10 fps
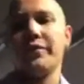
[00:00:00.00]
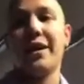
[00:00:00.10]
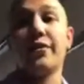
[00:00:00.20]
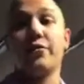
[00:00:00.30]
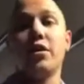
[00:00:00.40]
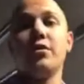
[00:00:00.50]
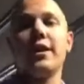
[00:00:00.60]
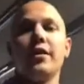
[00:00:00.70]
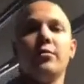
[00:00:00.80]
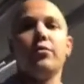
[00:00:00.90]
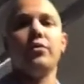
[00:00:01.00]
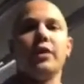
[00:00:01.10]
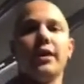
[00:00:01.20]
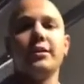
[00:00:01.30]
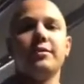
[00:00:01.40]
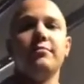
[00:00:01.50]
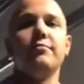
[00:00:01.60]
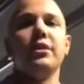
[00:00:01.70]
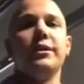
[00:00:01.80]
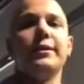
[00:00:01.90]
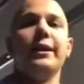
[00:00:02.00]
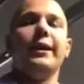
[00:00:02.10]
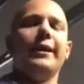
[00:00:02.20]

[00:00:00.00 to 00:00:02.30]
Down the road, yeah, that'd be really nice, but